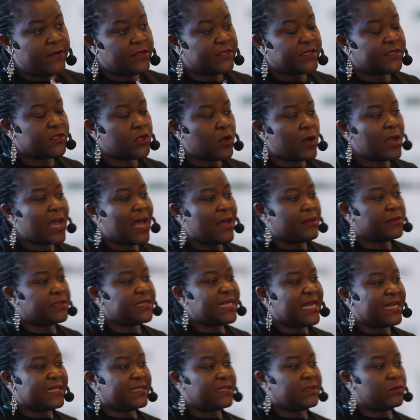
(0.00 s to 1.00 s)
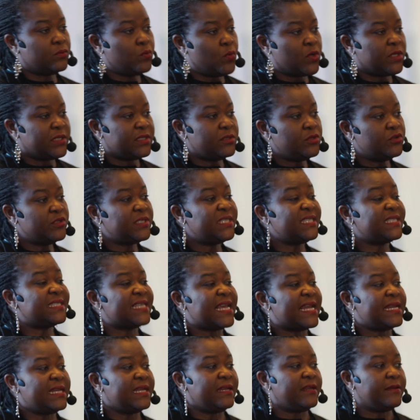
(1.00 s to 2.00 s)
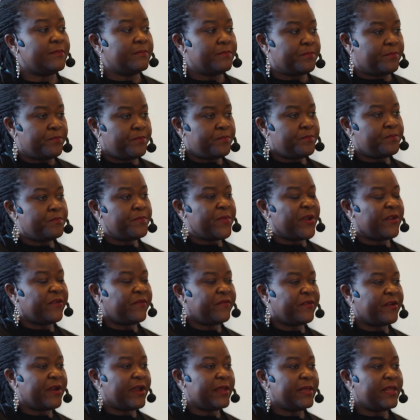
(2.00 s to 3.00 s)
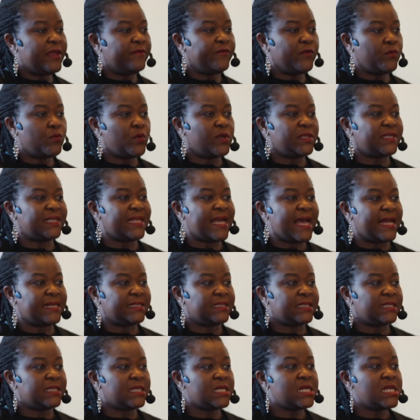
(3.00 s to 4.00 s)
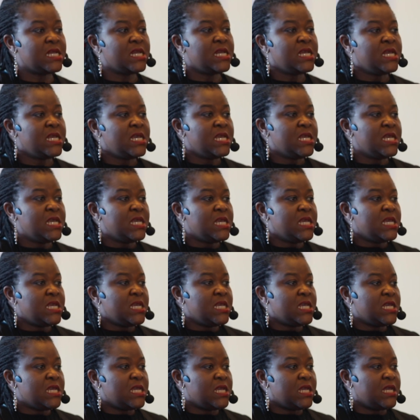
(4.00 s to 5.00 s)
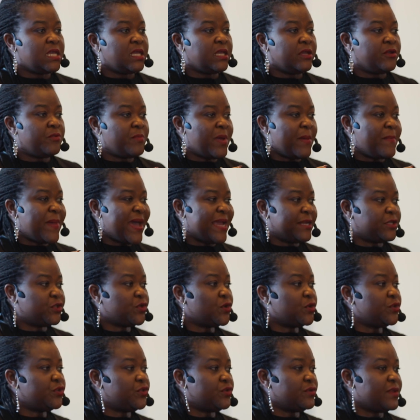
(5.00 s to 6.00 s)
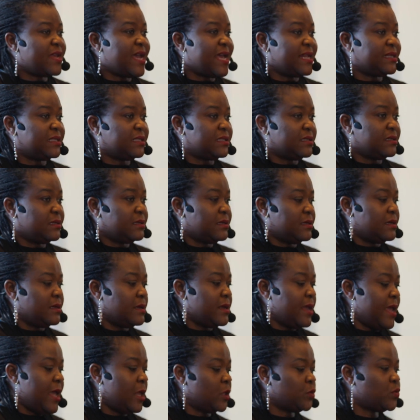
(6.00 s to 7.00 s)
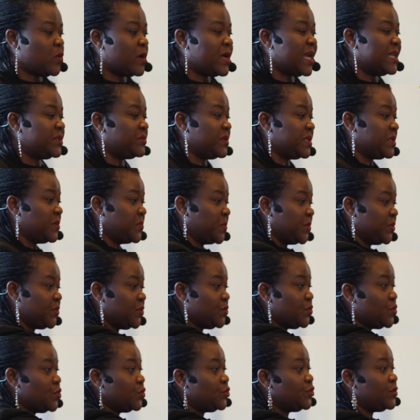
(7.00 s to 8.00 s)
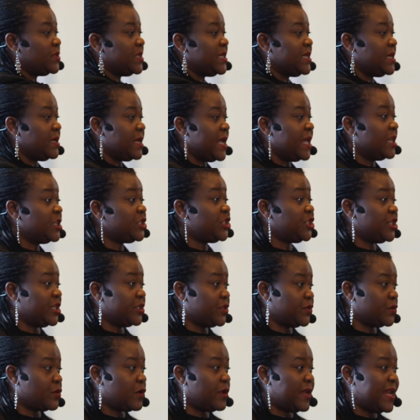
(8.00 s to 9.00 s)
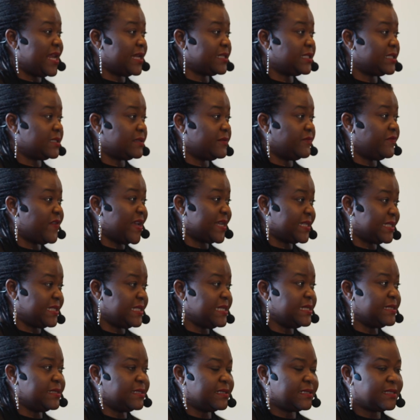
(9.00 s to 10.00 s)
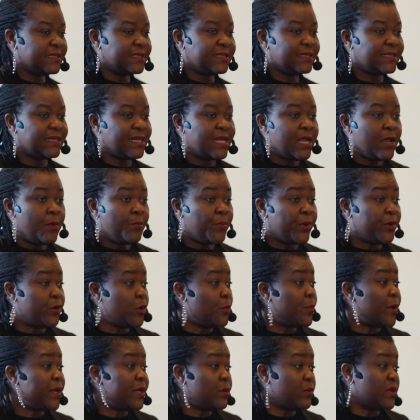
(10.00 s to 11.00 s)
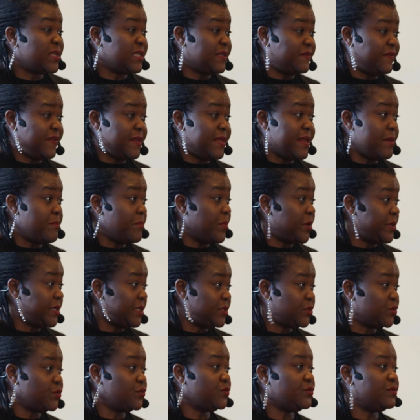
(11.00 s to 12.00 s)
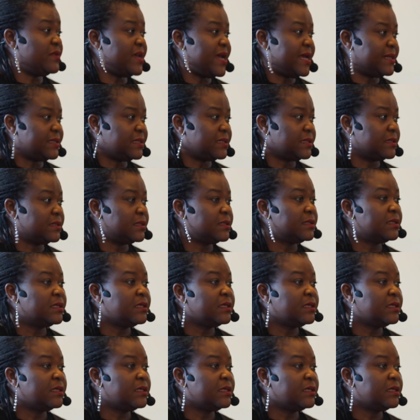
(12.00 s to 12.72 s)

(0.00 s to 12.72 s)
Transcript: stock out that was noticed at the peripheral level was that, remember I told you that health workers were supposed to go to the LGA to collect vaccines, but nobody was giving them money to do that.